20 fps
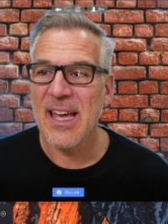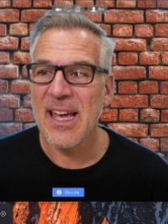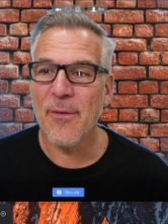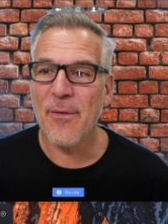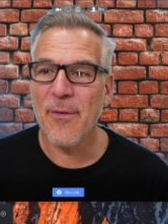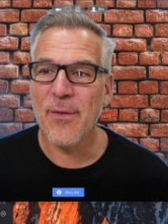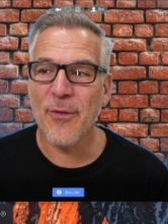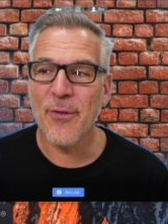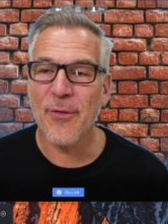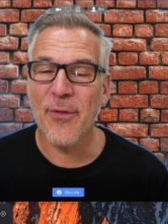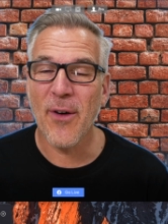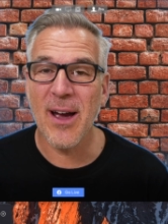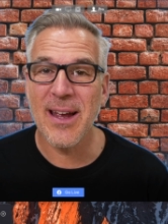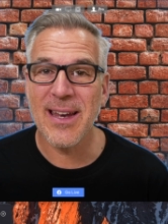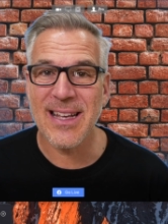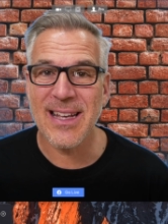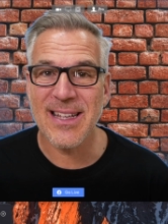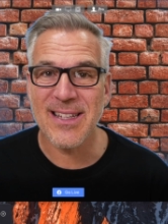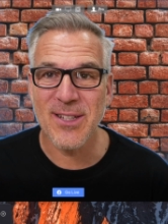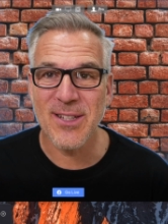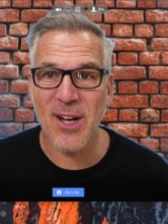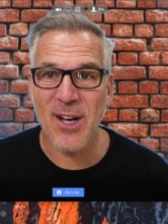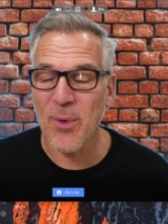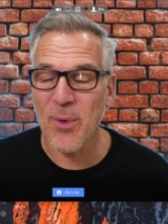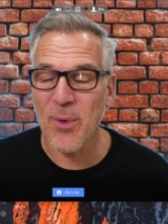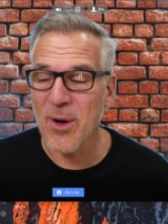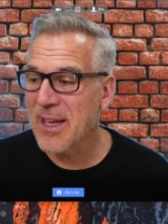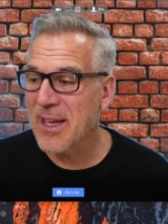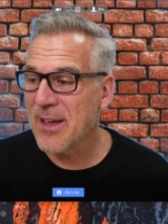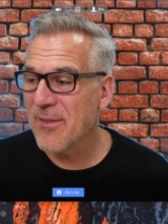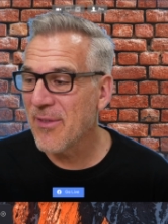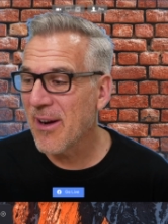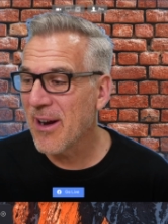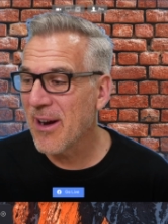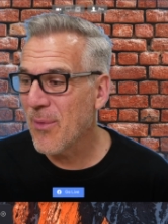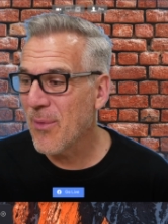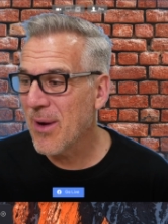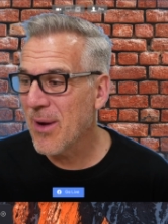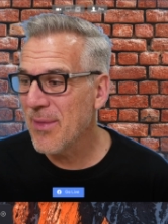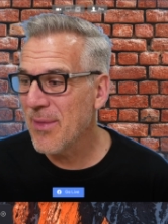if you're finding it's not working
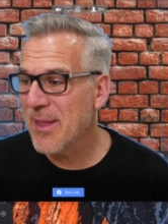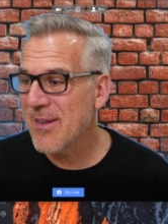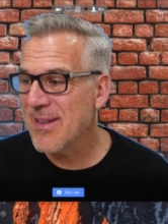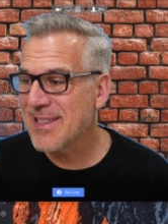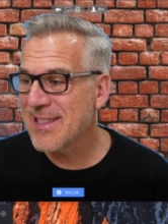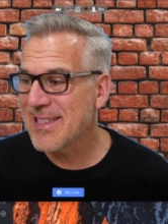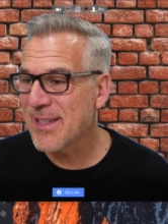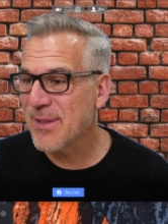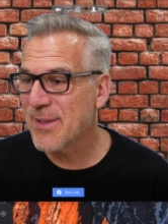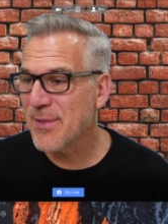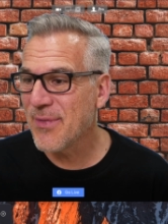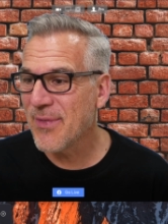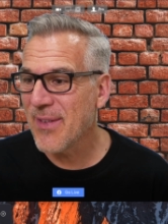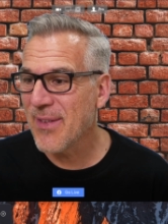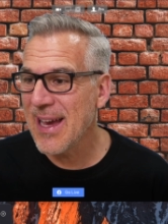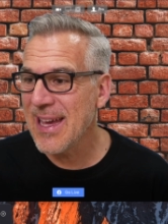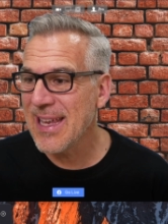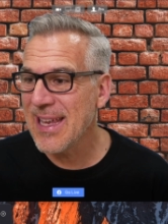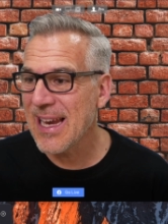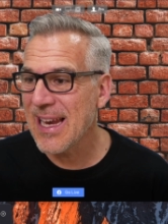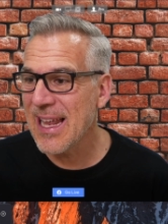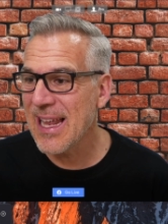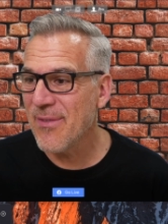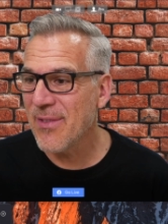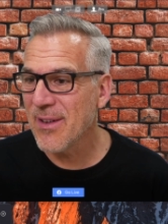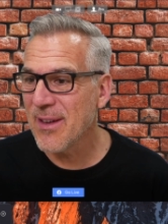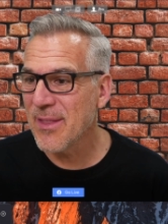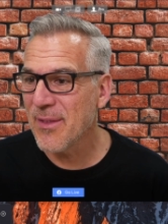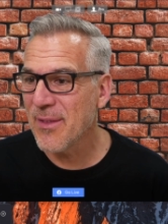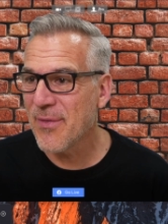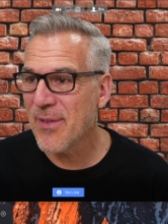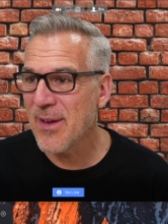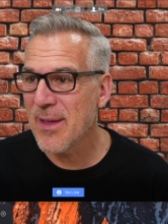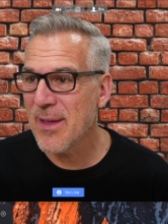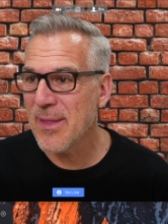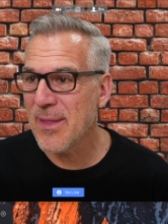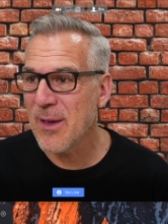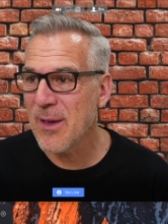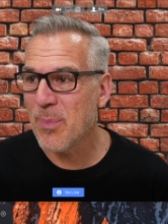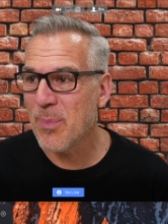very well there is this fade level and the
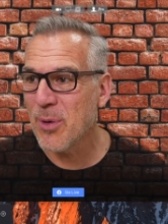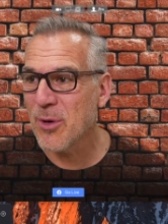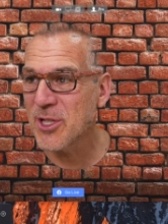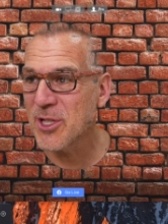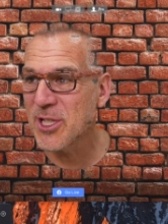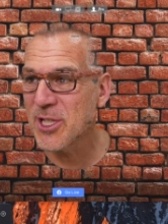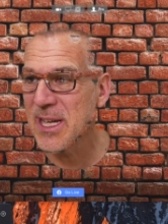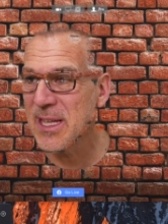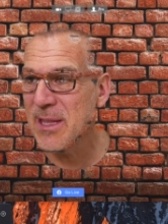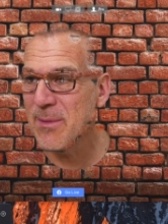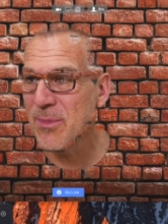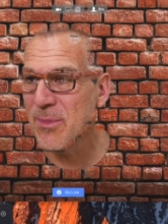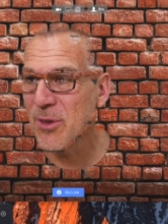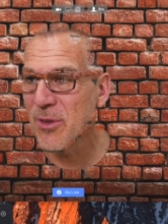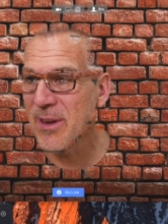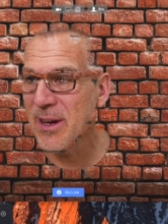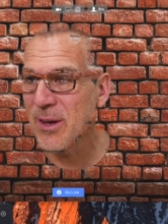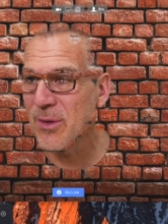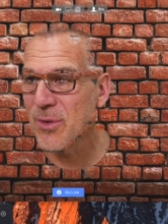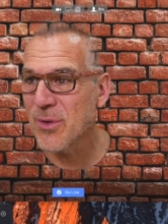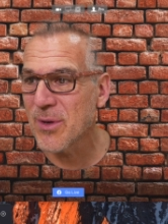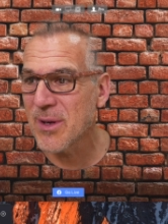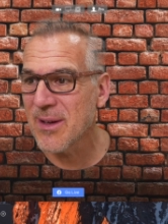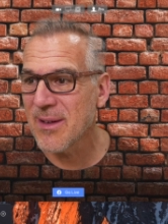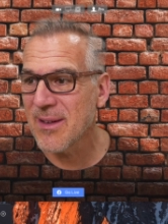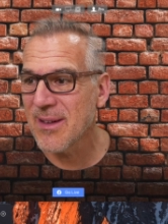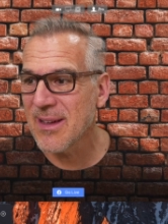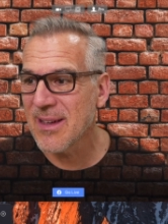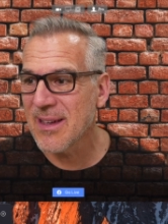further you push it the more it will